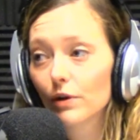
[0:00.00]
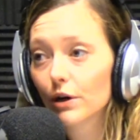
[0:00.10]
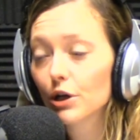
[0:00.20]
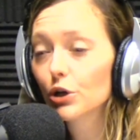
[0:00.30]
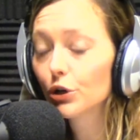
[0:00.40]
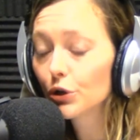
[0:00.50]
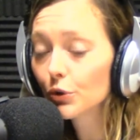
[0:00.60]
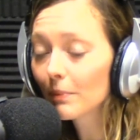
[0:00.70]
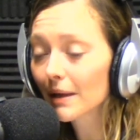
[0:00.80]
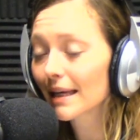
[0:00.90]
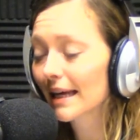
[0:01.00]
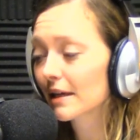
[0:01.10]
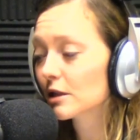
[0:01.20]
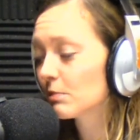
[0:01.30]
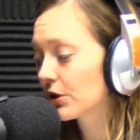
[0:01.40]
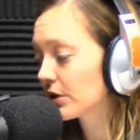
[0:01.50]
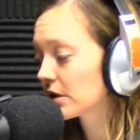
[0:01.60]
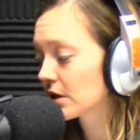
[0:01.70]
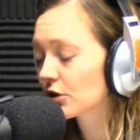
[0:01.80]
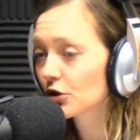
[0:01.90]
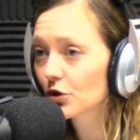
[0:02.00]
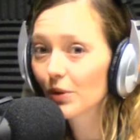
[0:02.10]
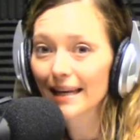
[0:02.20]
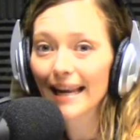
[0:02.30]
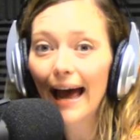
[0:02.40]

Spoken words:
very human experiences you can